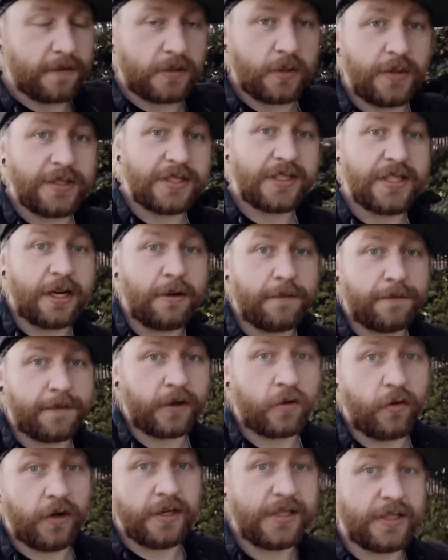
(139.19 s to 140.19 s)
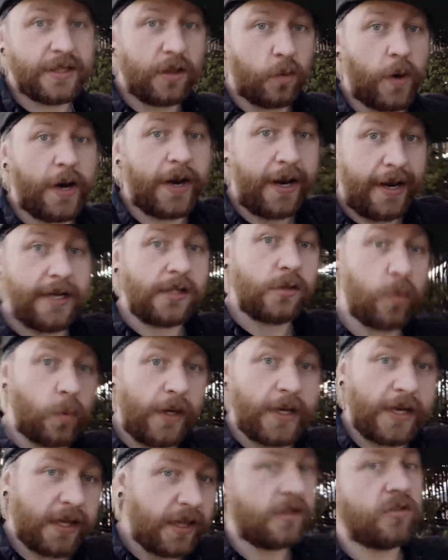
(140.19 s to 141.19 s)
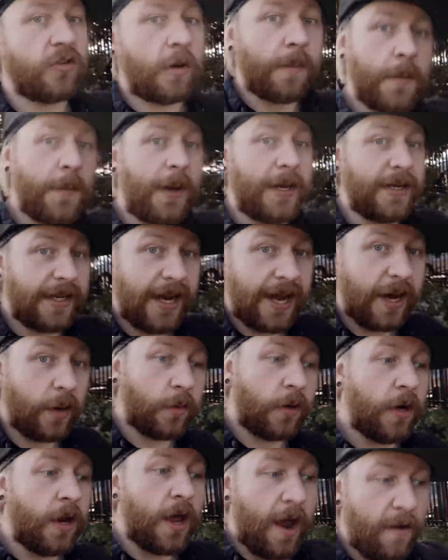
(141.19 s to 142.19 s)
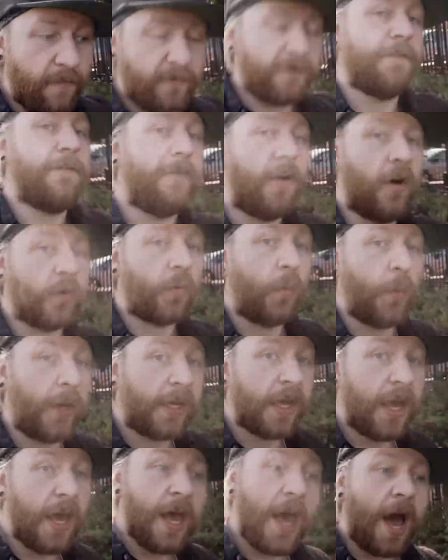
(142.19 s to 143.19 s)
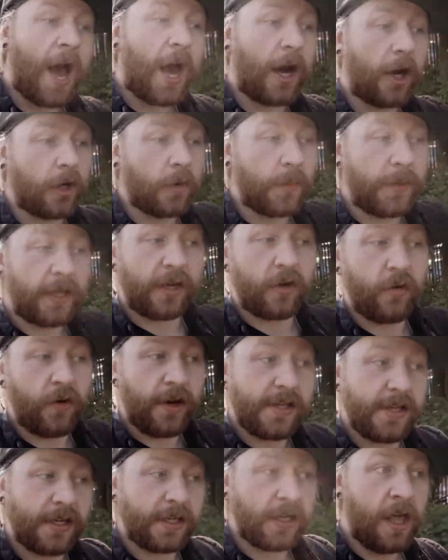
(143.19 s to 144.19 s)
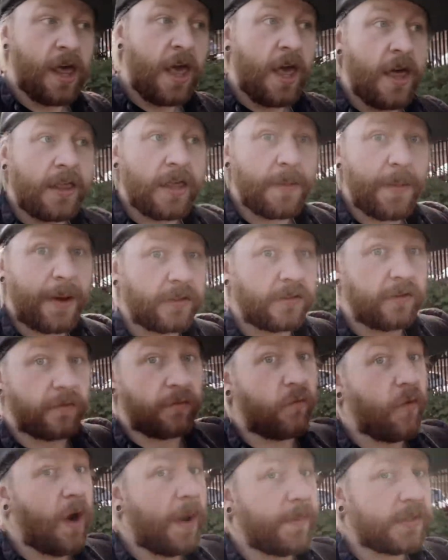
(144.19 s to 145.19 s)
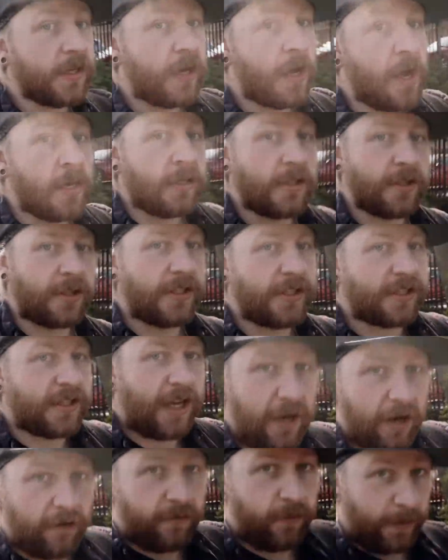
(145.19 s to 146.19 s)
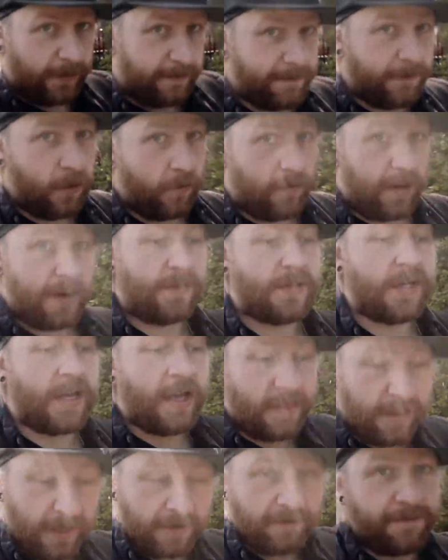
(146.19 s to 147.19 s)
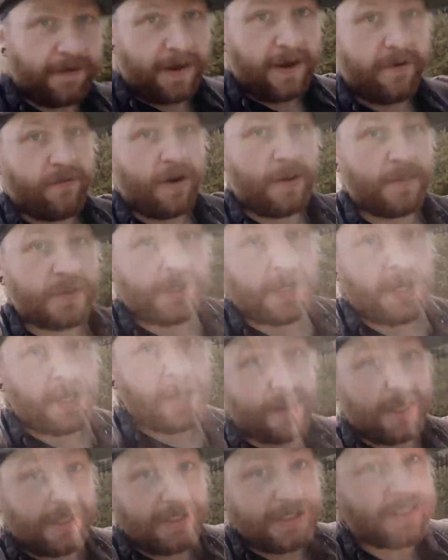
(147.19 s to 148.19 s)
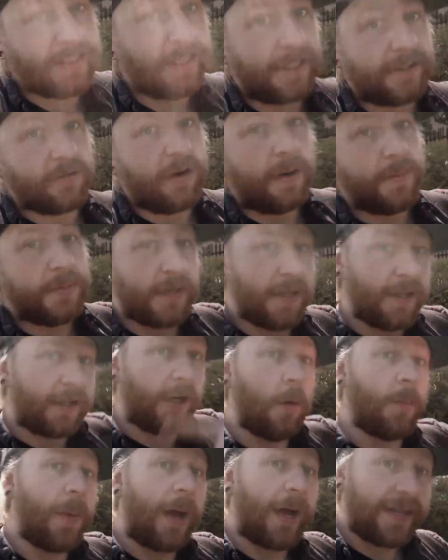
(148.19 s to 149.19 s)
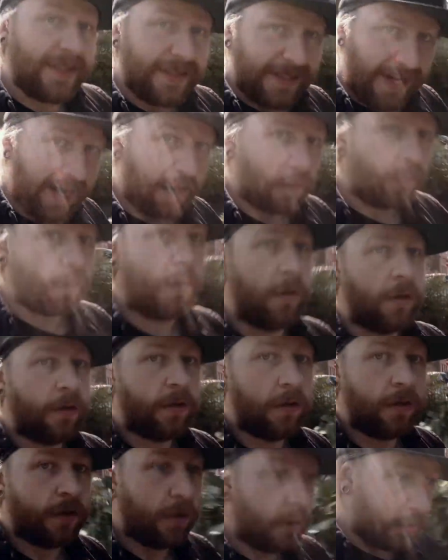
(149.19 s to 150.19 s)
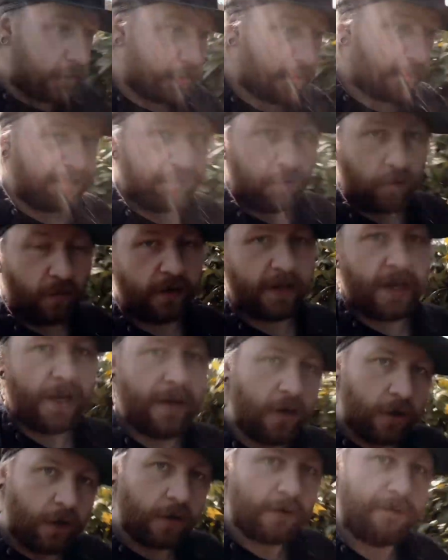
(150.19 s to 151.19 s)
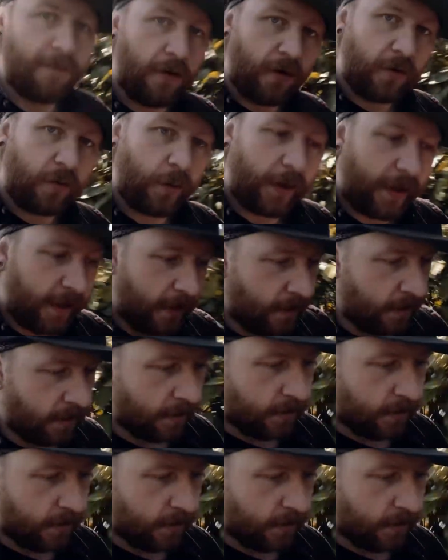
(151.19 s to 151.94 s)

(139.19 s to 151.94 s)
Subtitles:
So instead of increasing the weight each week and then dropping back down every 4th week, I'm going to be increasing the amount of reps. So I'm going to start off with 4 reps, then 5 reps, then 6 reps, and then go back down to 4 again on the 4th week.